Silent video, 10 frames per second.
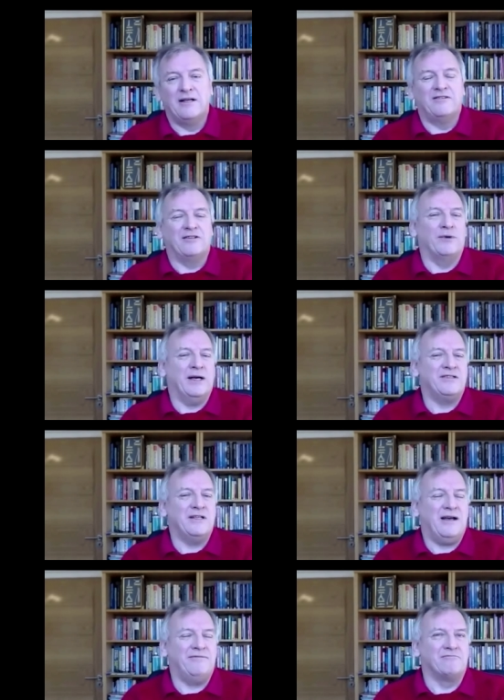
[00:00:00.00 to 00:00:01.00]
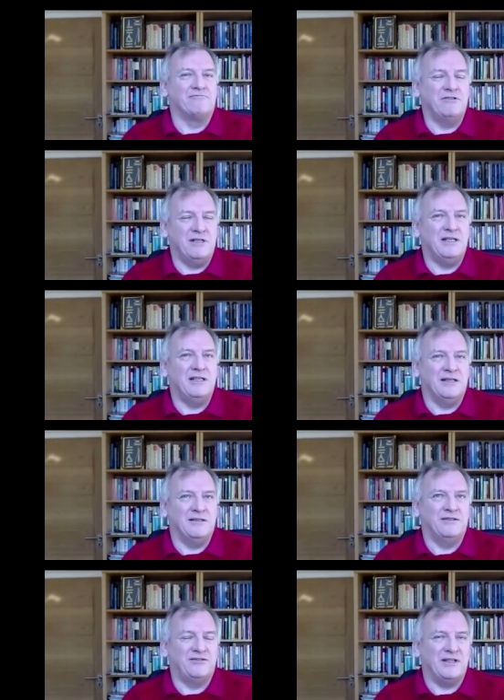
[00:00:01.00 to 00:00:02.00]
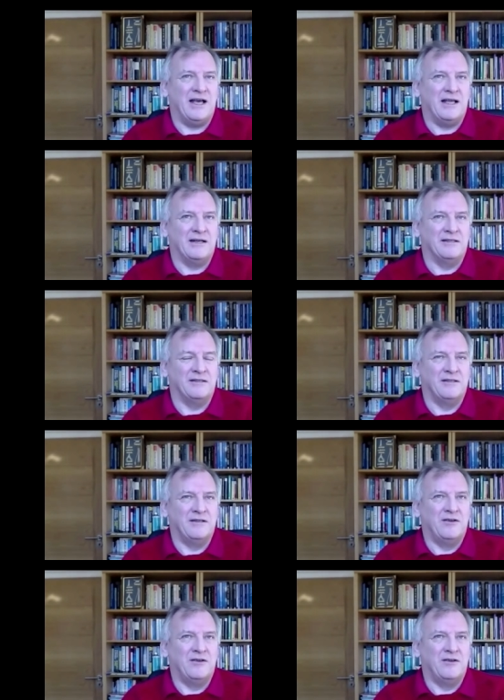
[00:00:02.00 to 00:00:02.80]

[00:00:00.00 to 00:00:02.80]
So we actually have to really understand